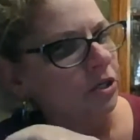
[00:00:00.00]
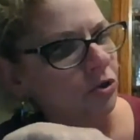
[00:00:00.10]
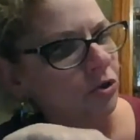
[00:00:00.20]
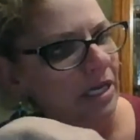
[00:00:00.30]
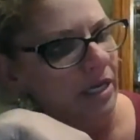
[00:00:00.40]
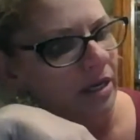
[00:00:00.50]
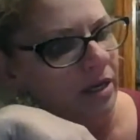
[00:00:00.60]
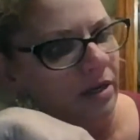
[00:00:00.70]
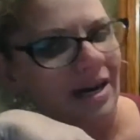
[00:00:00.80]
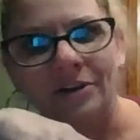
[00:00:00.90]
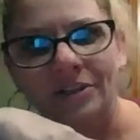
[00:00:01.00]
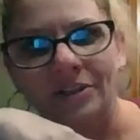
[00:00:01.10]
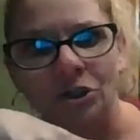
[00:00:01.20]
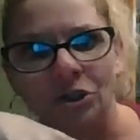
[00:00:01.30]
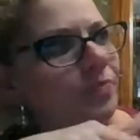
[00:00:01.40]
You need, and I only
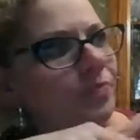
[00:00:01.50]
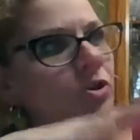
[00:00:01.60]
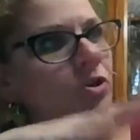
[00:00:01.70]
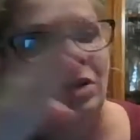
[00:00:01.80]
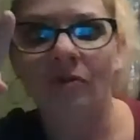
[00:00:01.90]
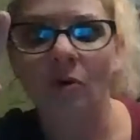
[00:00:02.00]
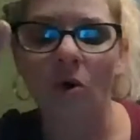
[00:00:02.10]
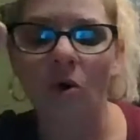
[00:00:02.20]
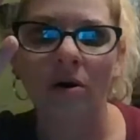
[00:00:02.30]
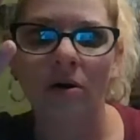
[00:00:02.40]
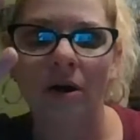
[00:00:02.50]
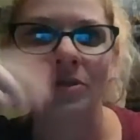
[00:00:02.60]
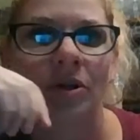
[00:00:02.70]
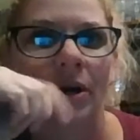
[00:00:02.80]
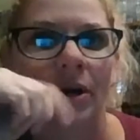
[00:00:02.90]
did two. You need four.
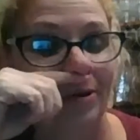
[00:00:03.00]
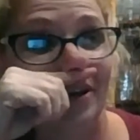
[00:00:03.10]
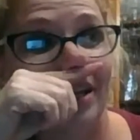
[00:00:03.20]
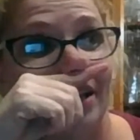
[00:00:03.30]
I'm sorry. You